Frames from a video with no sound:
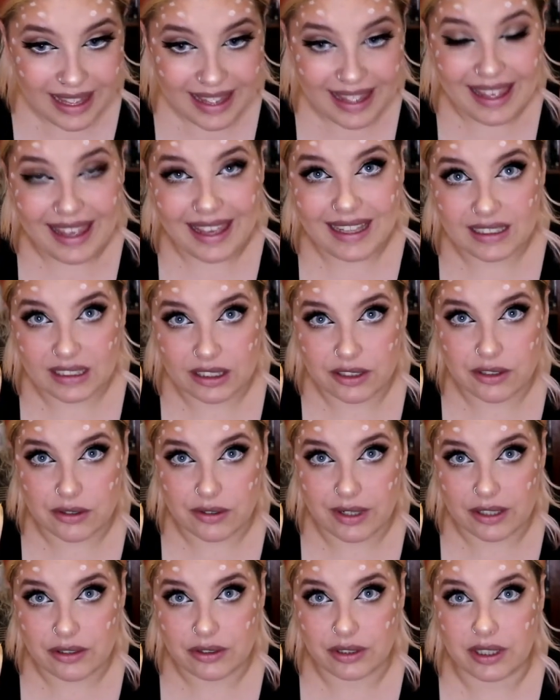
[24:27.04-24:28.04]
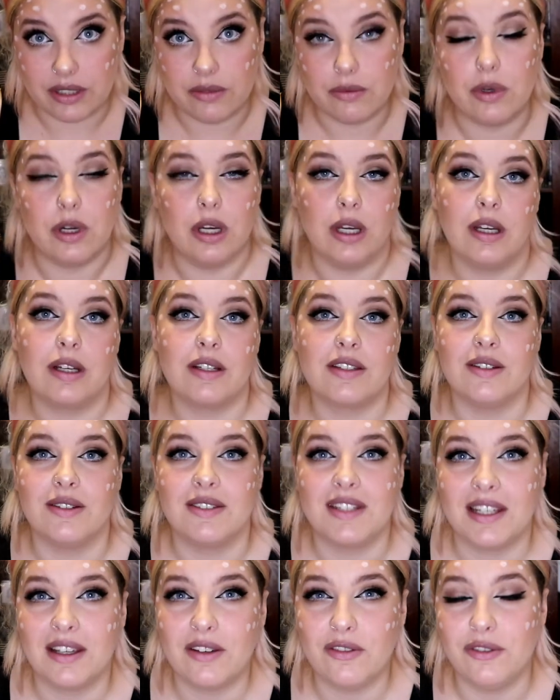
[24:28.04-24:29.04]
antlers are actually at work, so I'll
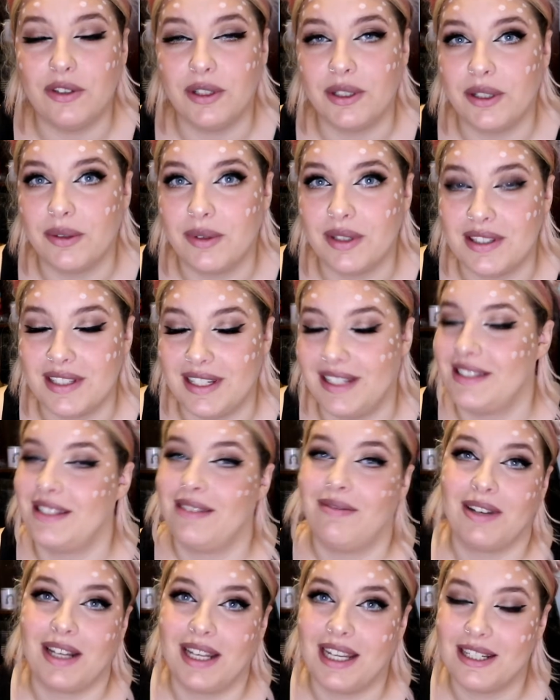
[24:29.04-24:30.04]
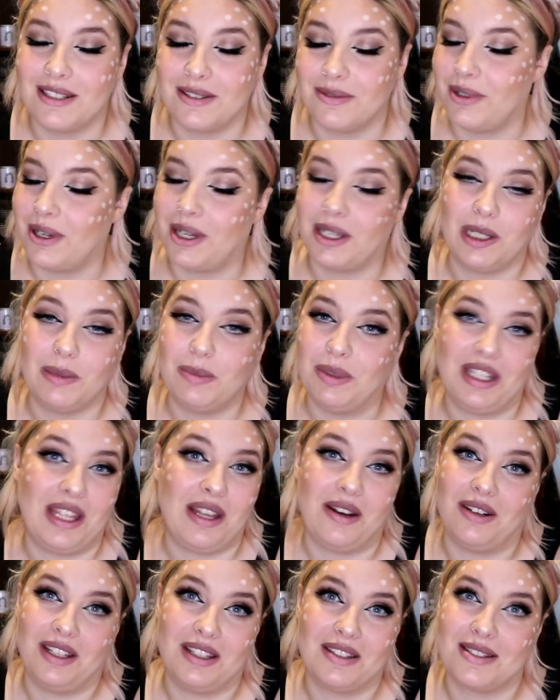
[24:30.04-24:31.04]
take a photo with Darcy when I get to work and I'll put that
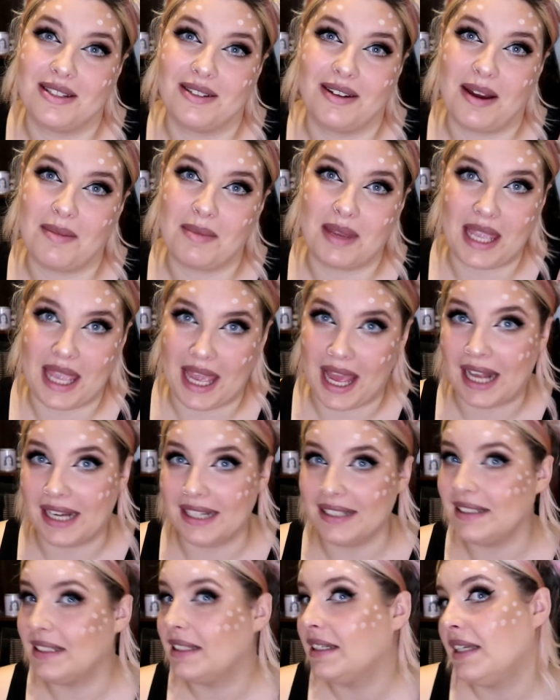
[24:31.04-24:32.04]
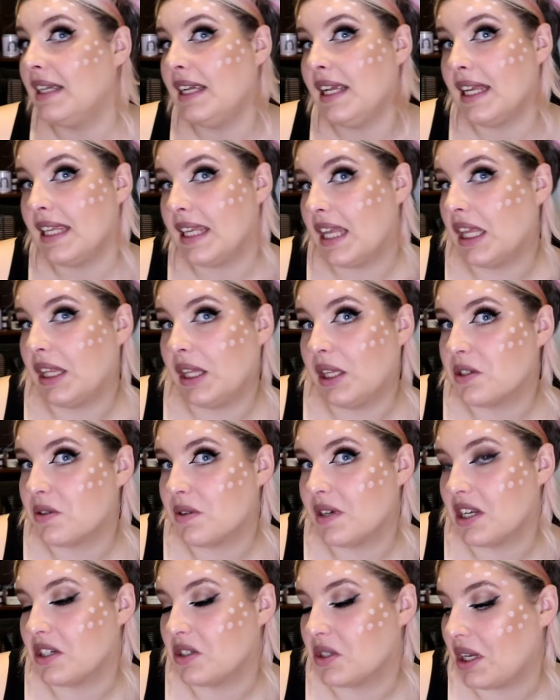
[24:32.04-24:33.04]
on Instagram again. Yearly
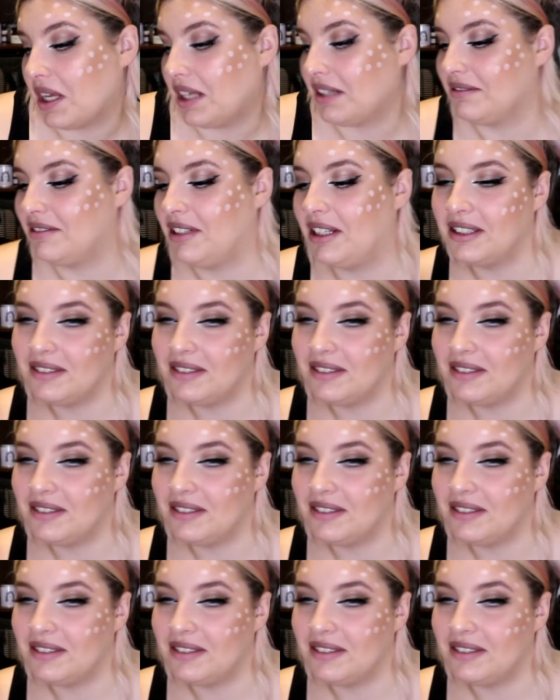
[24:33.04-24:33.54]
tradition.